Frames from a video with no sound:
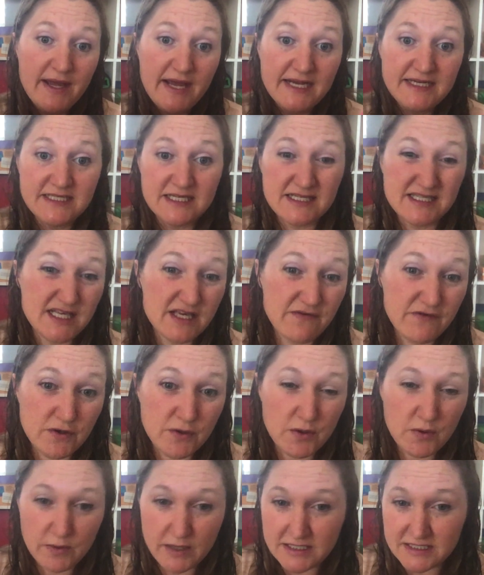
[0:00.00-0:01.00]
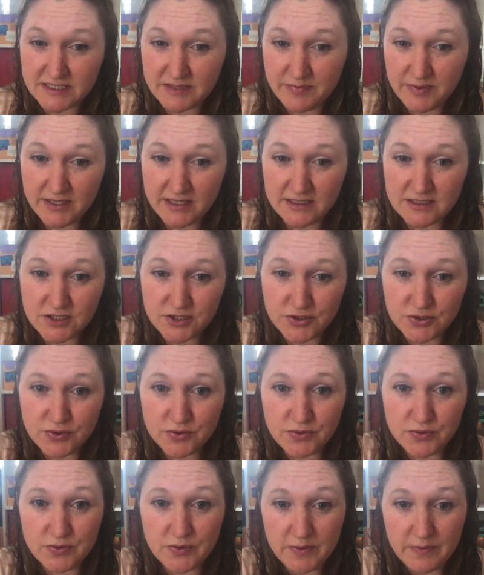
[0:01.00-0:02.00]
it does give you a recipe
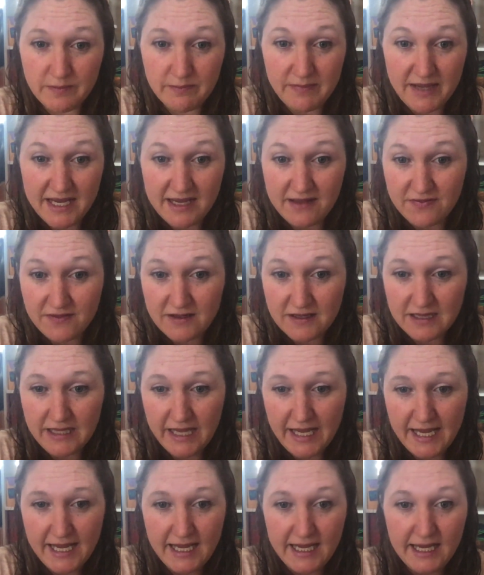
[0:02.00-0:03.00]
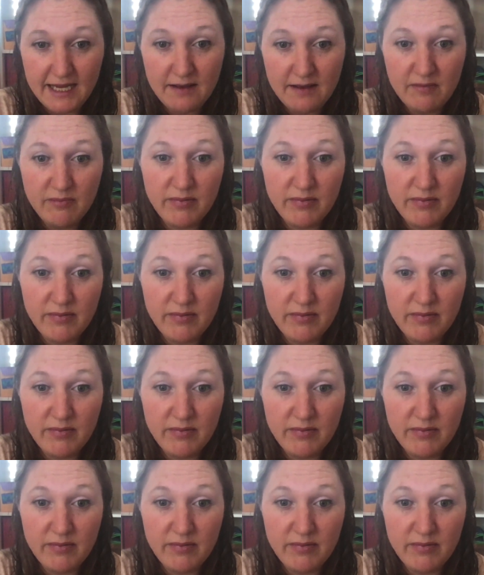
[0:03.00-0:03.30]
to make the clay,